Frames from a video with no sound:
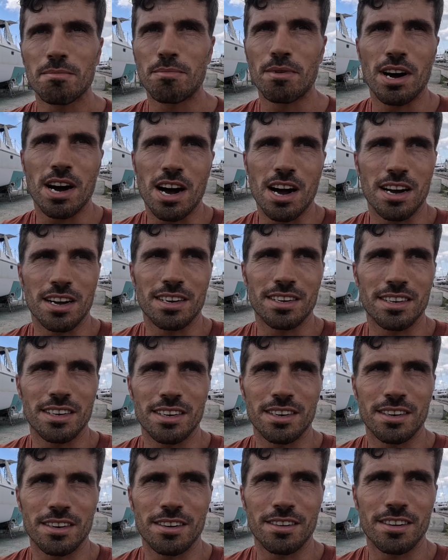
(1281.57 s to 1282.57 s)
But
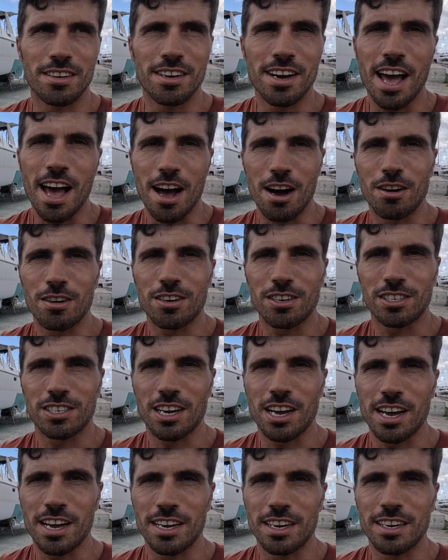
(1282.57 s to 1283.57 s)
now, because
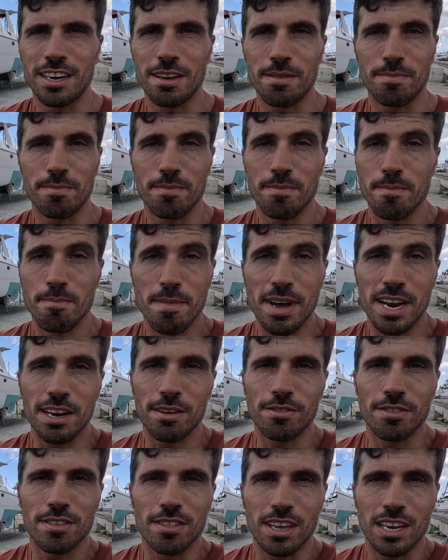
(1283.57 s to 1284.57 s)
I did many
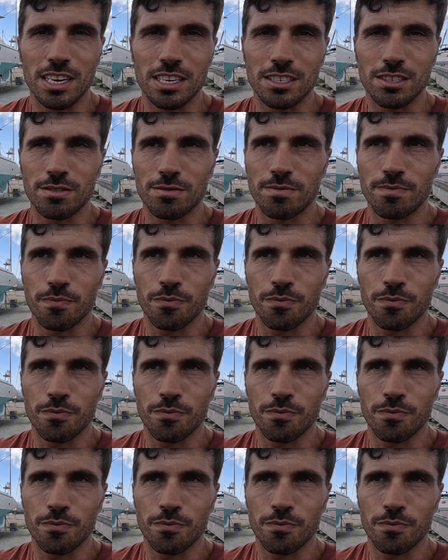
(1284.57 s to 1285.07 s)
of the things